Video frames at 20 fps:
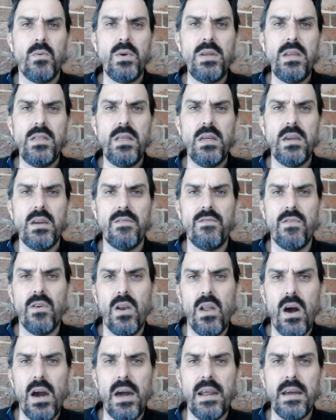when you think of
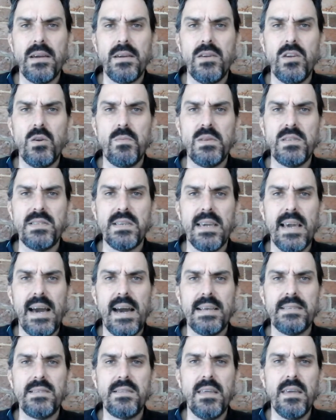lighter Cuban
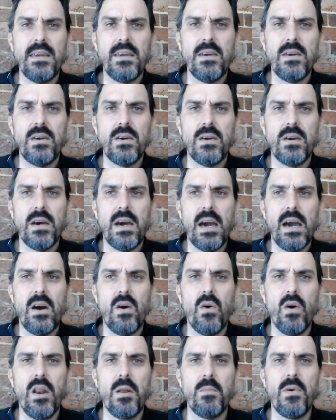cigars, think
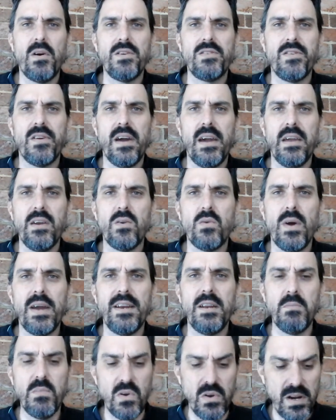Hoyo de Monterrey or Rey
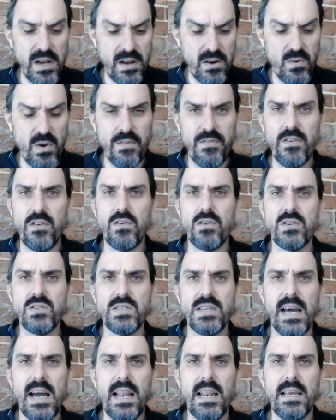de Mundo, Rafael
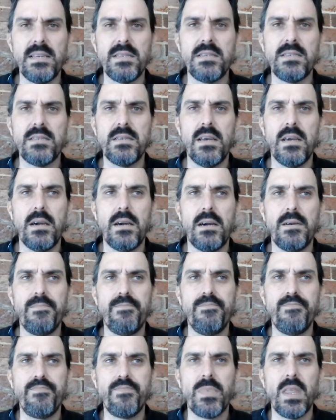Gonzalez.
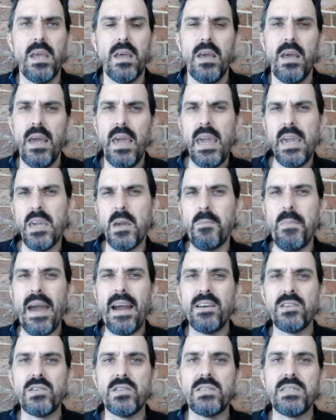In
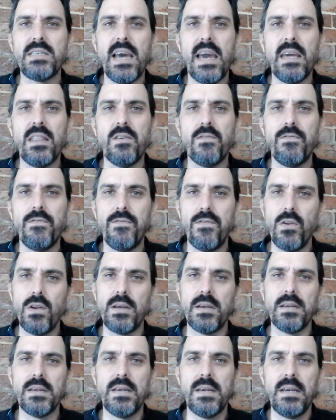comparison, say the
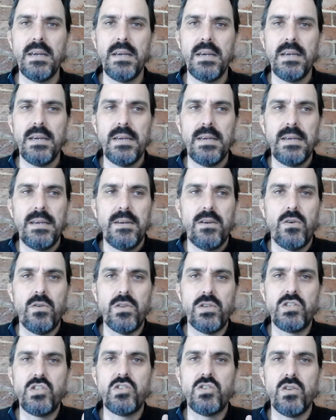fuller or
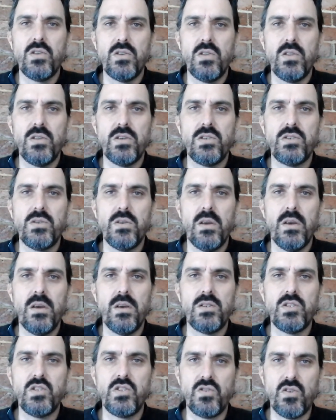the
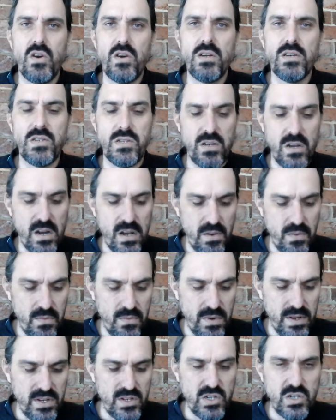stronger side,
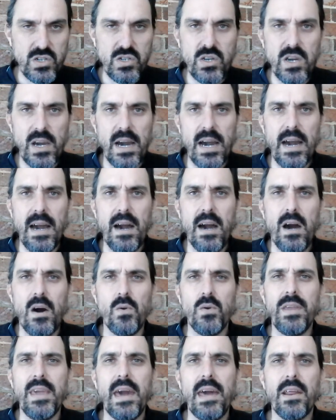which I
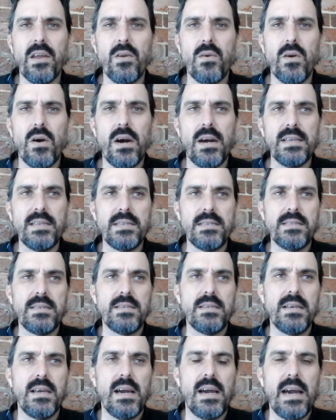would
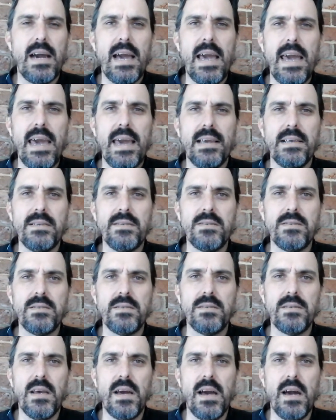categorise
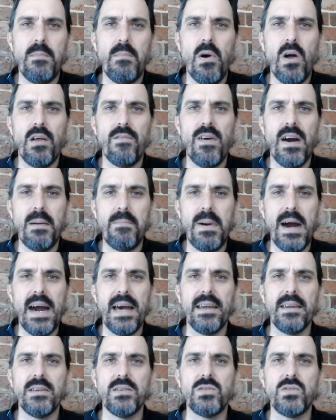as Bolivar,
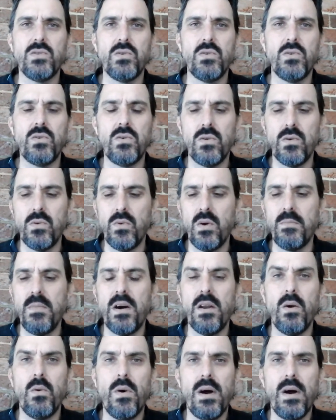Partagas, or Romano